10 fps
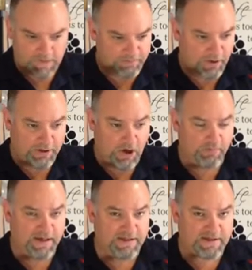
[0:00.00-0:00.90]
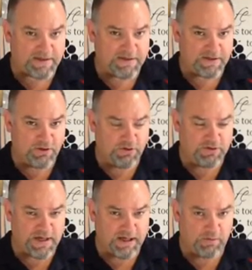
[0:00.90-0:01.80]
By no means is this a
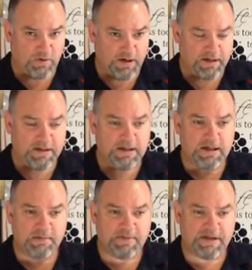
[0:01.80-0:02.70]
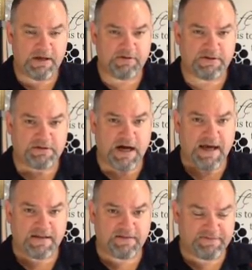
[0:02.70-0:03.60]
huge tannic wine. But there is
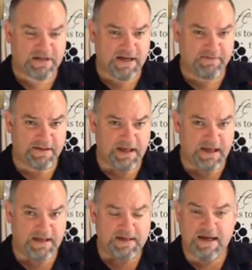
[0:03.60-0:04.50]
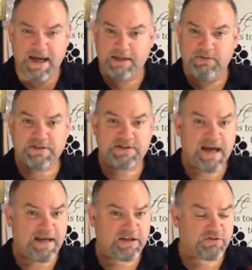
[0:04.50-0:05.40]
layers of flavour there, and there is a
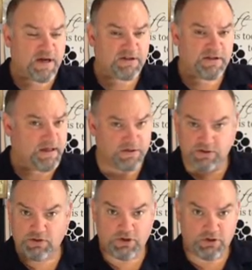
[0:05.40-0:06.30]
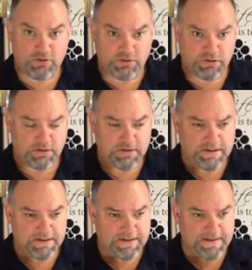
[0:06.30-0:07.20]
tannic structure there. It's just not huge.
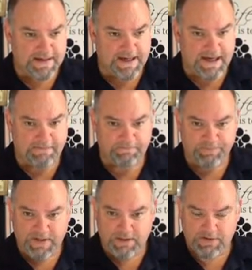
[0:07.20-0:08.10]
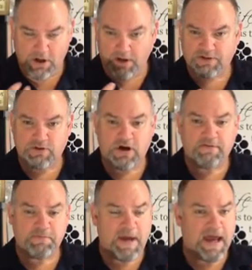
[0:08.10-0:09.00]
The oak's not
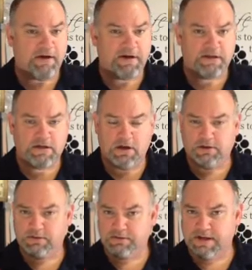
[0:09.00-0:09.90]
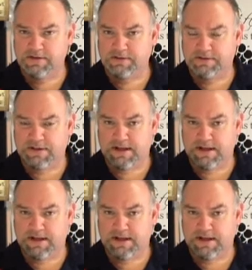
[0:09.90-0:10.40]
overpowering. The oak doesn't